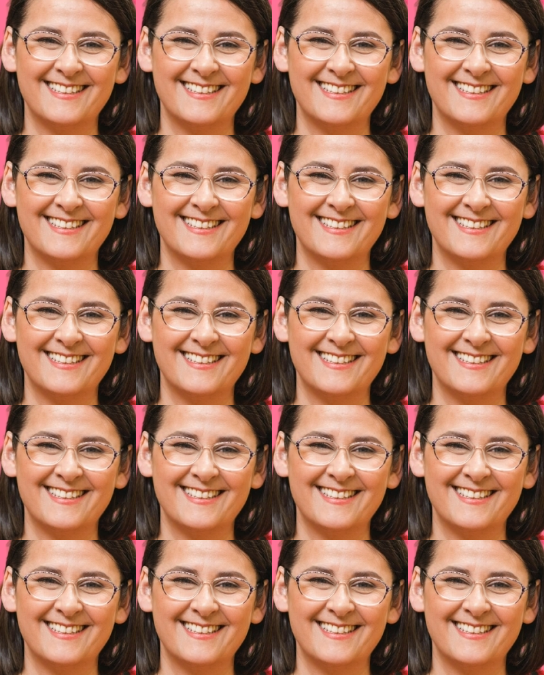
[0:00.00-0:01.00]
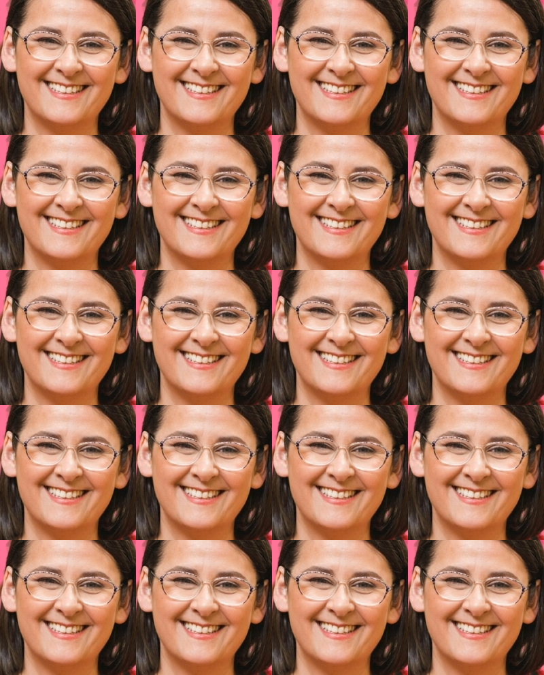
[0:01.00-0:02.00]

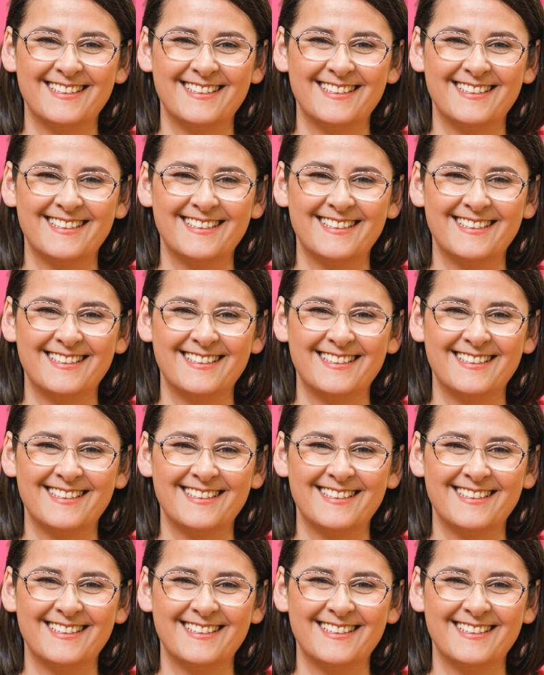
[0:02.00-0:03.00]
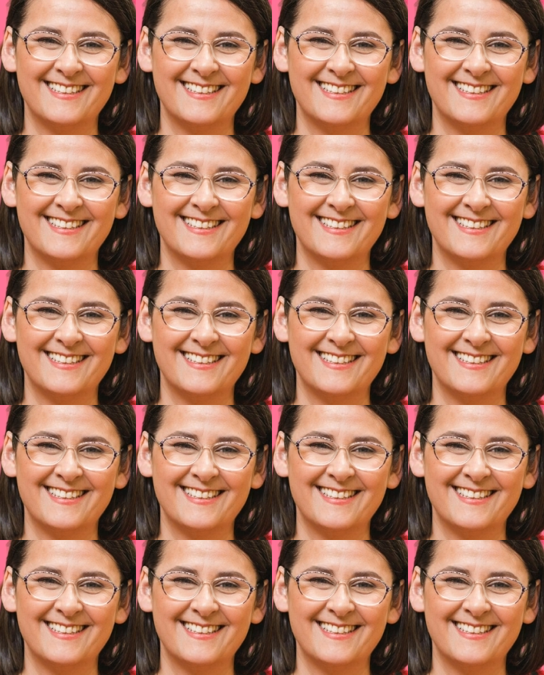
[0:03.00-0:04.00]

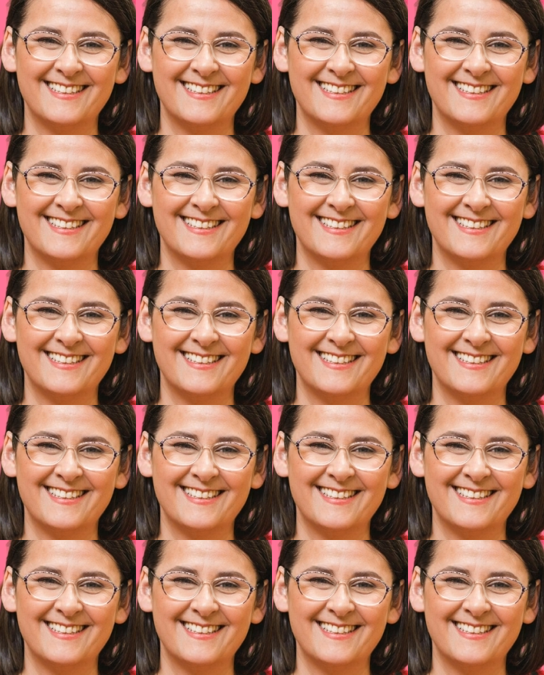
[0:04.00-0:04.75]
This is a still picture; no speech is visible.